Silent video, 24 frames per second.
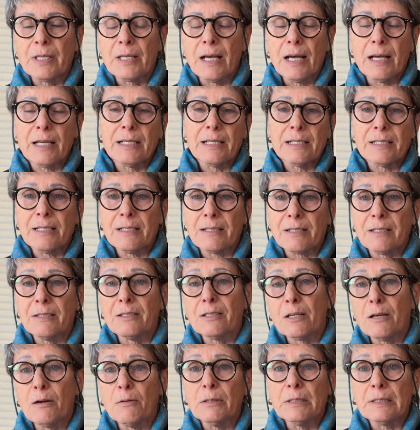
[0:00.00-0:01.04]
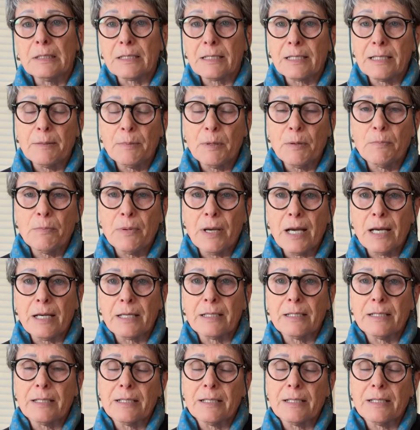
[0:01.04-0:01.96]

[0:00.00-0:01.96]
I guess is gonna go in the sleeping bag